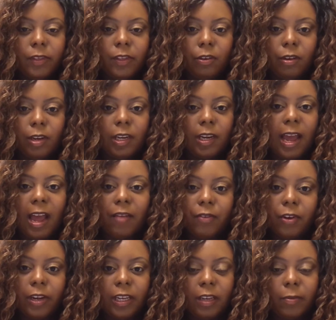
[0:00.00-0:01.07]
You need to have
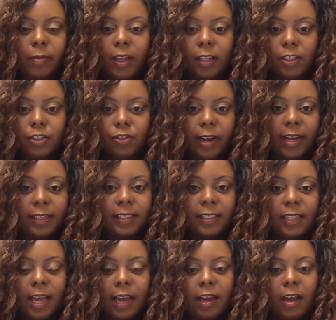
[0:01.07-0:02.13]
your email address
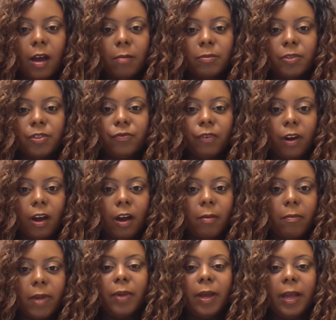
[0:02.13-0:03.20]
that comes
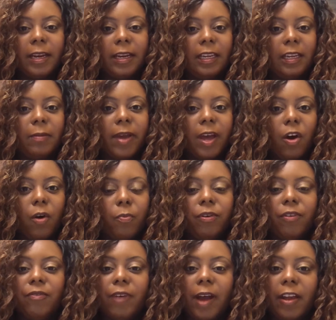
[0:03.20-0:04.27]
from an email
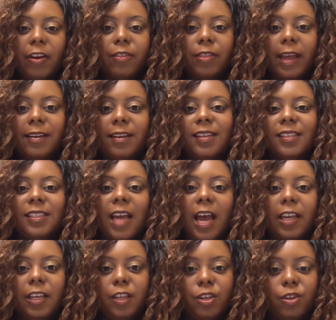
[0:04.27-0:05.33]
provider that does
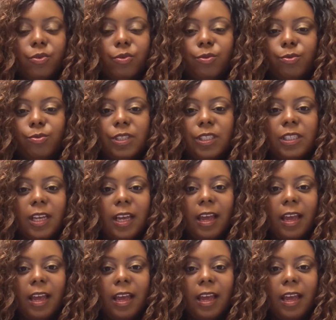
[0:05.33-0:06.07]
not use